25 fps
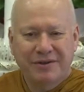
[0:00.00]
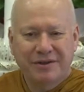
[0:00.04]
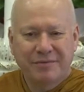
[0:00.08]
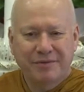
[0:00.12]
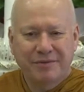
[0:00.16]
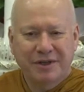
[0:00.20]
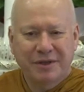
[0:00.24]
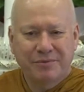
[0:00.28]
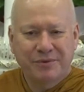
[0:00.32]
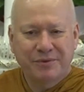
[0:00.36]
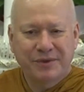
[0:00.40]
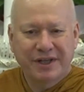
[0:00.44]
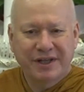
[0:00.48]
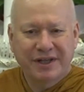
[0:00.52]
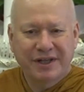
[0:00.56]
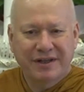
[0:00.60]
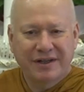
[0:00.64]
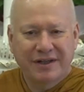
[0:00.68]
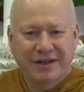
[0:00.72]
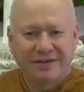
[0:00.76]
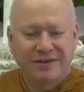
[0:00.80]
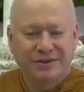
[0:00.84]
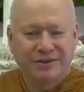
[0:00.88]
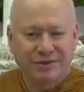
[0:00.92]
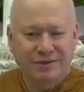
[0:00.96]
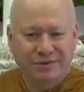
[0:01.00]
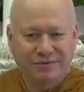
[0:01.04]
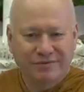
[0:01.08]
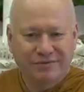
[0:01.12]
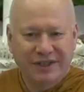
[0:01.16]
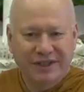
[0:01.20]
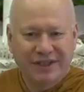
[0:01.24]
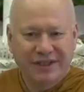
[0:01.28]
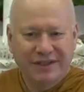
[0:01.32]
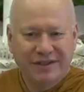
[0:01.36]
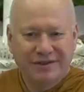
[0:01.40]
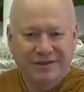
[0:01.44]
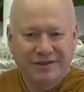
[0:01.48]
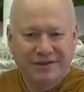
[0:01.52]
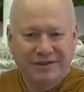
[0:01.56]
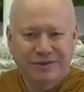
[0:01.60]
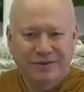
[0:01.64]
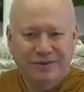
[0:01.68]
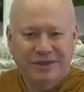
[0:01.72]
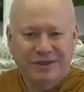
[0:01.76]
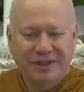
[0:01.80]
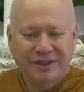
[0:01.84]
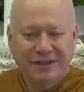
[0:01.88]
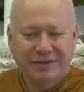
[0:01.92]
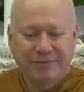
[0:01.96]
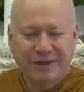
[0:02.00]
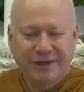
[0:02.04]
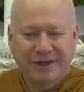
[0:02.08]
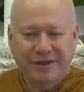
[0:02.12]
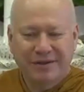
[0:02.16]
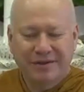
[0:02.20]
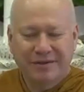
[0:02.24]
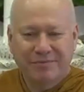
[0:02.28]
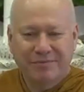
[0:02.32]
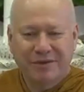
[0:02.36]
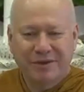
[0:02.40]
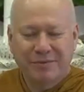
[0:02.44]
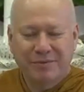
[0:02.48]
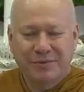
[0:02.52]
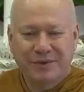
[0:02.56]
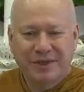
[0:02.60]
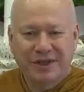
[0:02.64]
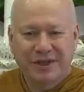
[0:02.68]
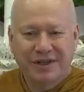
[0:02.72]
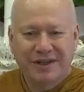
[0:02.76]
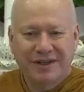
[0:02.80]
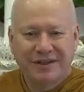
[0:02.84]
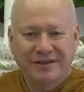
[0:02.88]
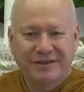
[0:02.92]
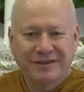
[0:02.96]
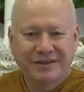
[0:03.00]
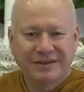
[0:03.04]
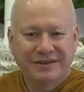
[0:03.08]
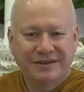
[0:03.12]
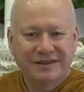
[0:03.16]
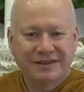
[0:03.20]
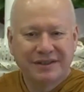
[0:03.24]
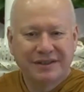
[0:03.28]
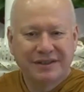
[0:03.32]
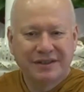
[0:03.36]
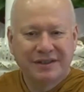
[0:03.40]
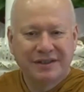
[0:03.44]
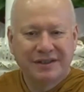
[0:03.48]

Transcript: the Brahmaviharas or read a sutta about the Brahmaviharas,